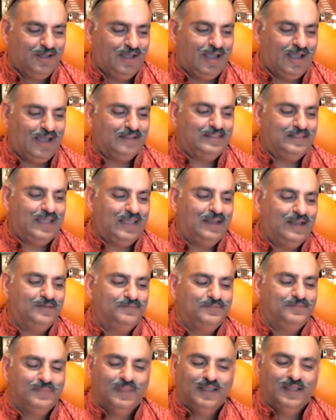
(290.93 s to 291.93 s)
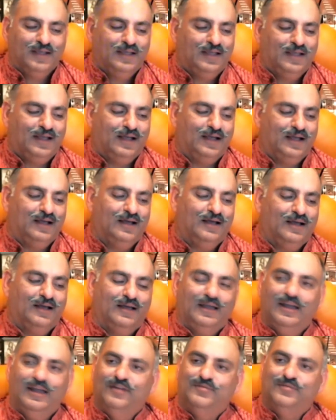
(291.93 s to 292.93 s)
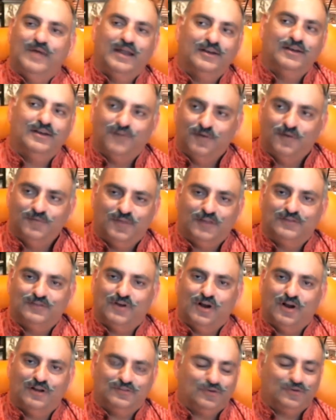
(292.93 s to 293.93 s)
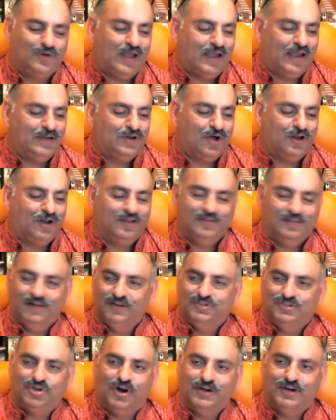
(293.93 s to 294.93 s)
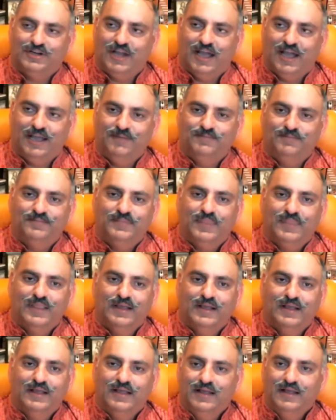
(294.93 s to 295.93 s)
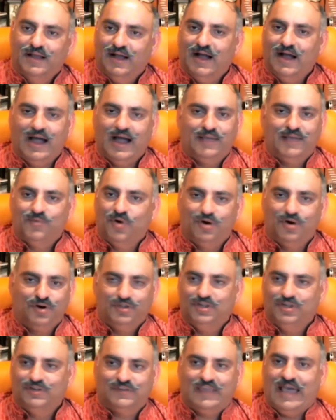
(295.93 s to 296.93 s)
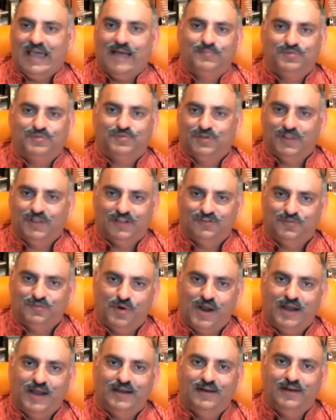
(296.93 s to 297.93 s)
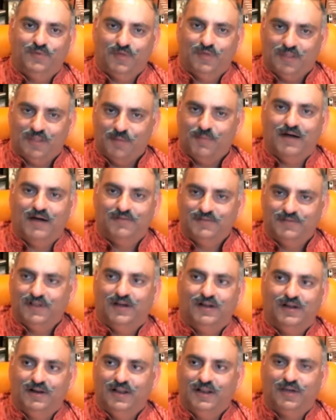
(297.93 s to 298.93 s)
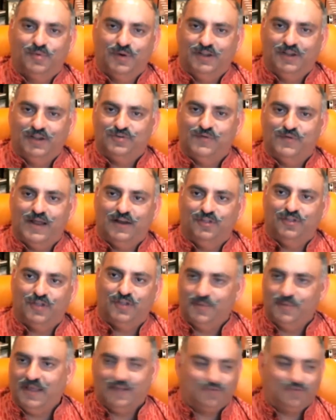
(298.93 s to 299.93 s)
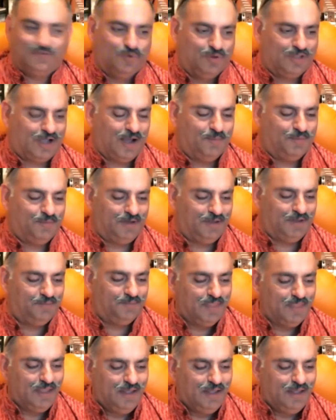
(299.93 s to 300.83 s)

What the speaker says: And then it went from $6 to $9 in a short time. I wanted to just capture that spread. It was above the liquidation value of the company. I sold the company.